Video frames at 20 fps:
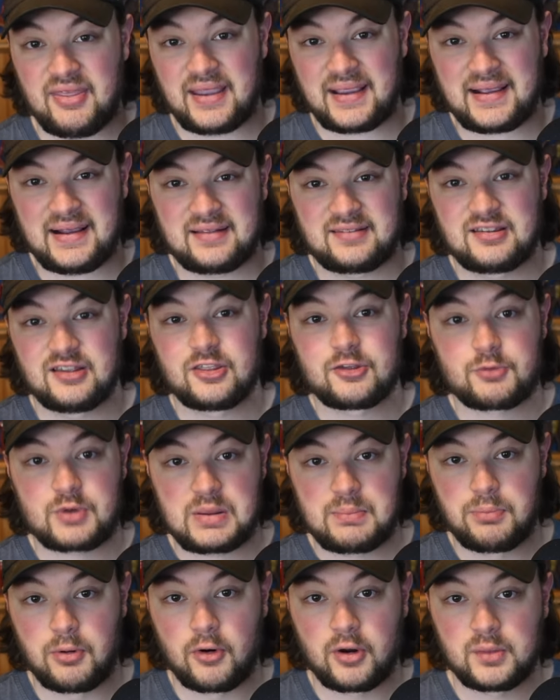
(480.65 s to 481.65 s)
that Godzilla
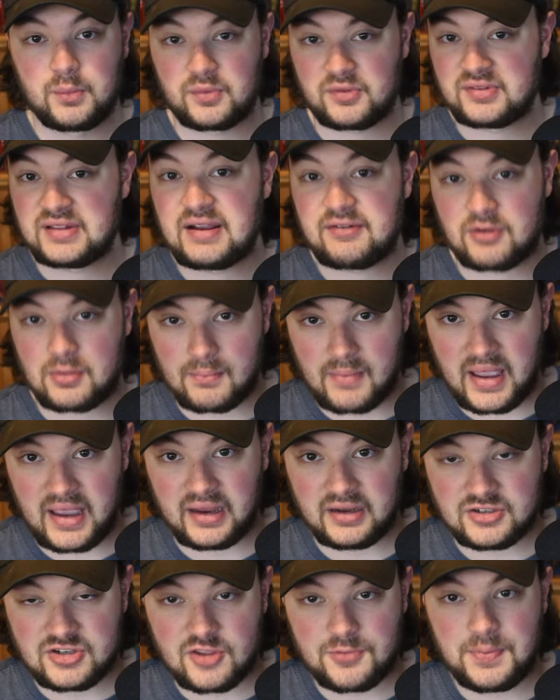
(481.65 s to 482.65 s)
Reborn was never
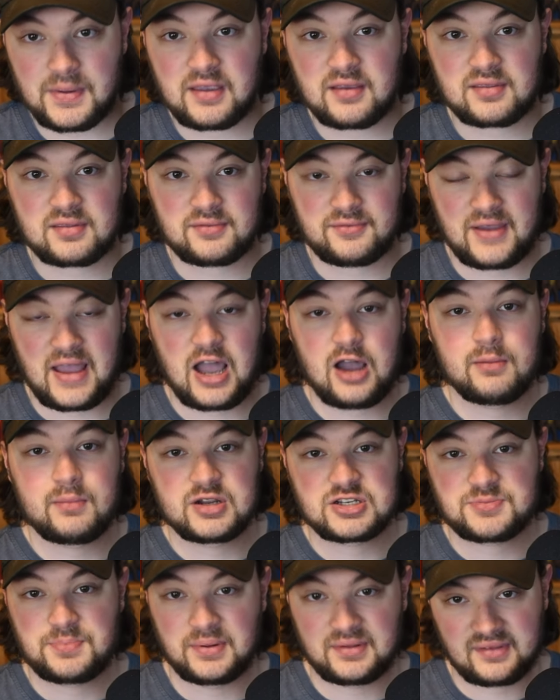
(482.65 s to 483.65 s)
made, just because of how
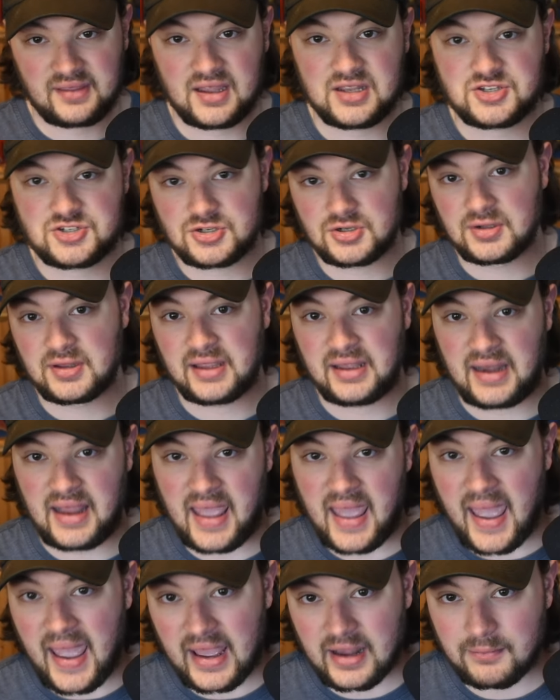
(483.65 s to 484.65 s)
much potential it
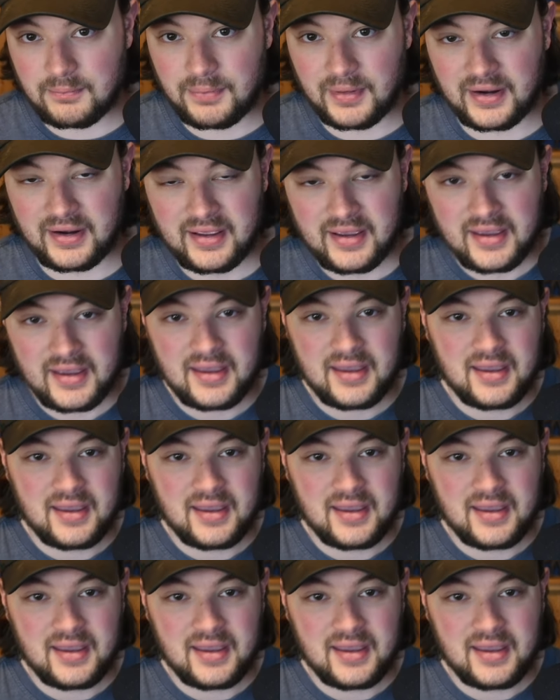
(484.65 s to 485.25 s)
had, but